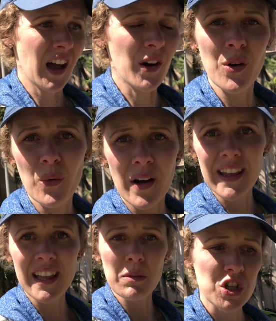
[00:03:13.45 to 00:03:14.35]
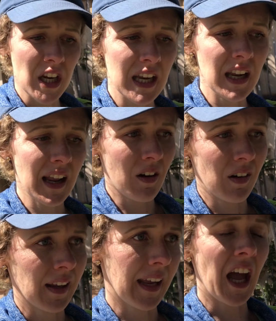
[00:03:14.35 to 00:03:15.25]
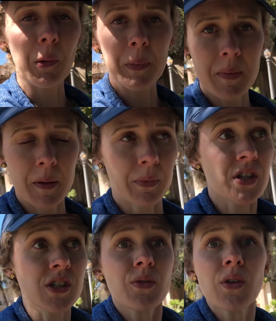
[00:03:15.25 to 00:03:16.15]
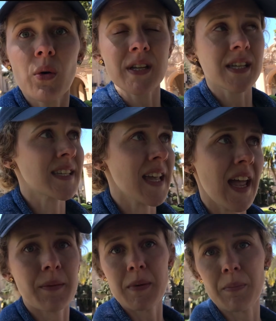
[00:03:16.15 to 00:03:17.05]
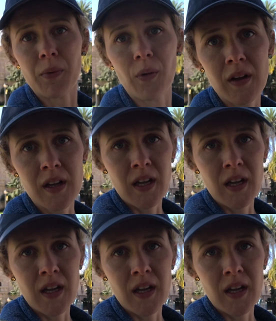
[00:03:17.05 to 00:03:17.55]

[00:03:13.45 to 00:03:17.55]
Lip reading: I don't know why I keep chickening out on like helping people. I just don't know what to say to people,